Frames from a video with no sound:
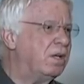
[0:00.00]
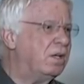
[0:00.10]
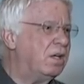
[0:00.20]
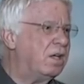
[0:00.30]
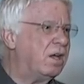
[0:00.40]
and
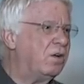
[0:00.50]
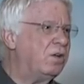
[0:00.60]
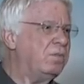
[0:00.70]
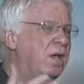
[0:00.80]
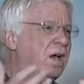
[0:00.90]
he carried
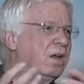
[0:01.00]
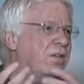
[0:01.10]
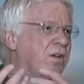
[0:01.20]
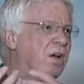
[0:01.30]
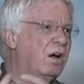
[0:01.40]
me out of
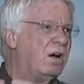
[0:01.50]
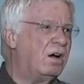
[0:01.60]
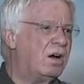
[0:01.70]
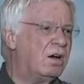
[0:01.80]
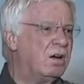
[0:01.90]
the
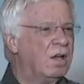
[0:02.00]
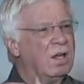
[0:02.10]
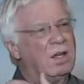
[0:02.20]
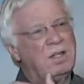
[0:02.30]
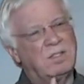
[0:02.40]
car
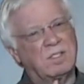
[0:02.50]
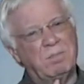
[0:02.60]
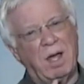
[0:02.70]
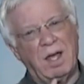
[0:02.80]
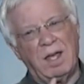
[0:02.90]
and he's
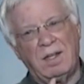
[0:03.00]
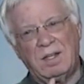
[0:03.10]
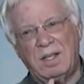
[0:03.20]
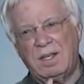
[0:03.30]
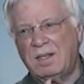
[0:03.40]

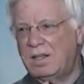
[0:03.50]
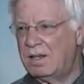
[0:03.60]
smiling.